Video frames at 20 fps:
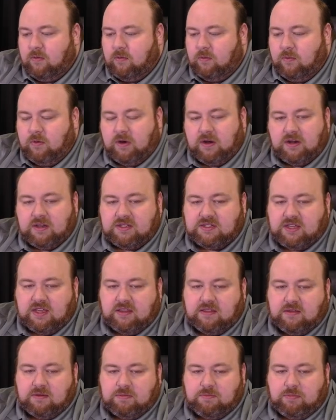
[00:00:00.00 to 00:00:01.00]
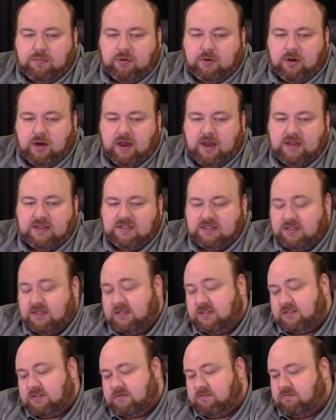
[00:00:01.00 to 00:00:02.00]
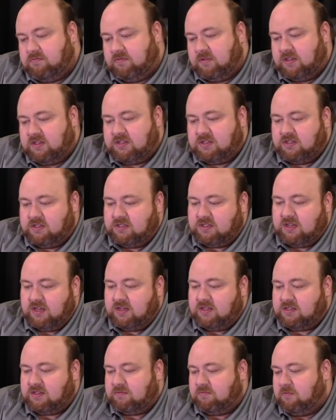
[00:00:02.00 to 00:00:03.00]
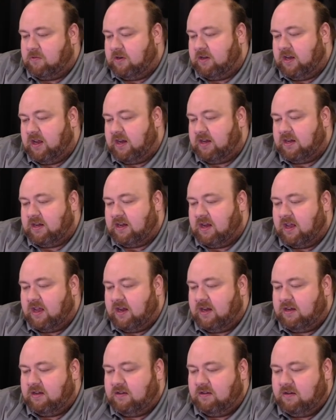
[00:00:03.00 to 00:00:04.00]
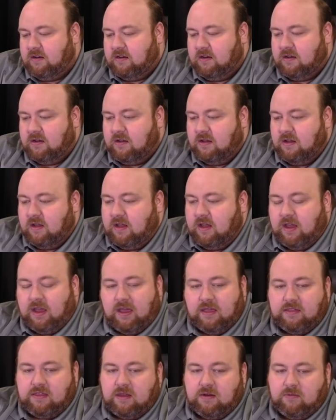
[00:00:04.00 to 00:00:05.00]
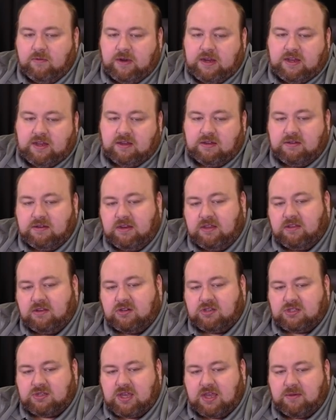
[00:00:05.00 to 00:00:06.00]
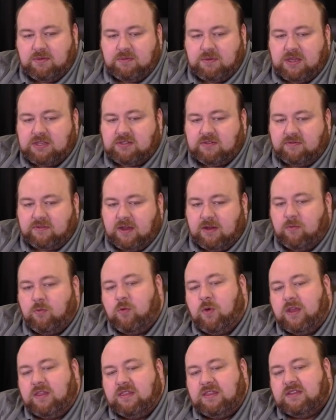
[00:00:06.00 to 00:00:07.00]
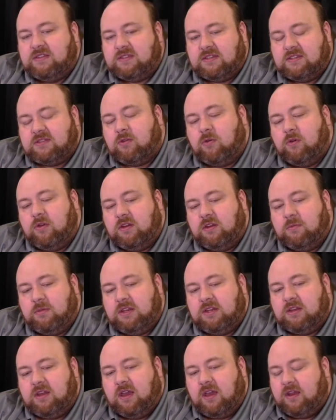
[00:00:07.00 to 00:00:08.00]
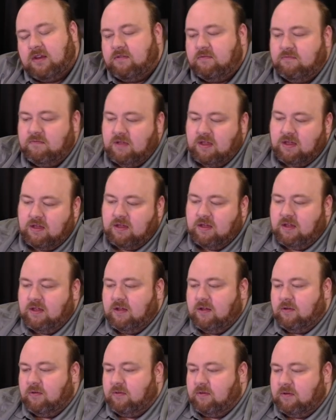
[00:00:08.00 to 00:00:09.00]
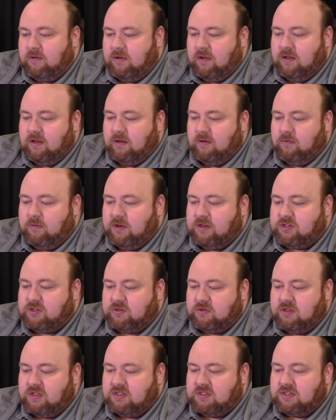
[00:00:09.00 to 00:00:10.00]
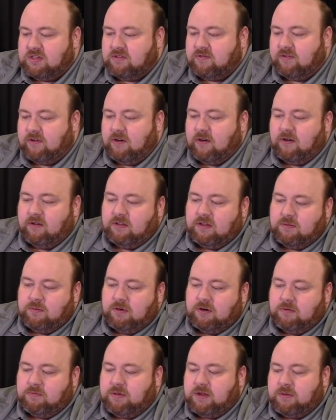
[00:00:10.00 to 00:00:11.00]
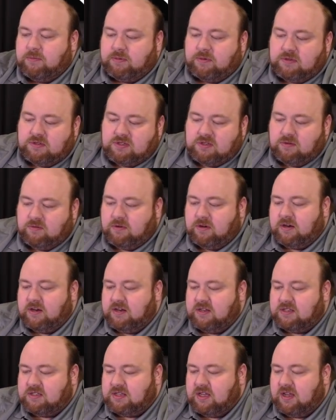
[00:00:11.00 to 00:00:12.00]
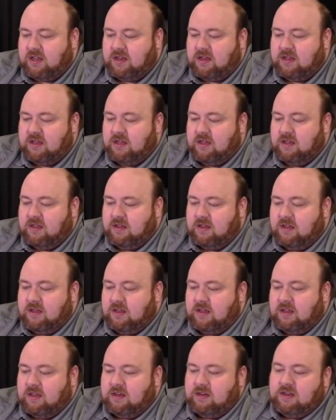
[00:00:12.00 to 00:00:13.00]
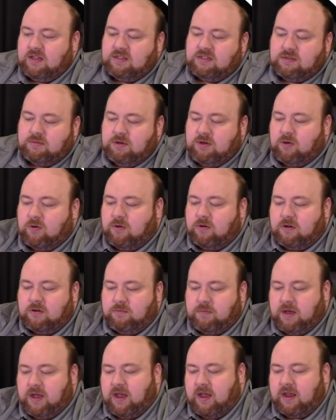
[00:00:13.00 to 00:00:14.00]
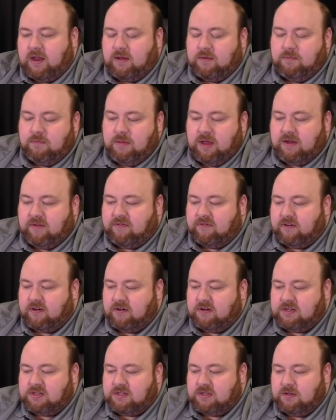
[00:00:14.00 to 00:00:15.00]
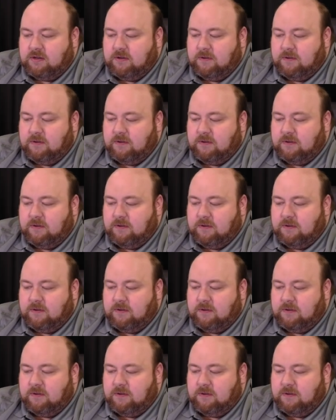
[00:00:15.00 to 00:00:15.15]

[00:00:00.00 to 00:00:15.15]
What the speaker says: We're going to say the price is, let's just say it's $199. And then we can either specify when this is going to be done, which this is for early bird people. So we're going to say it needs to be ordered by May 1st.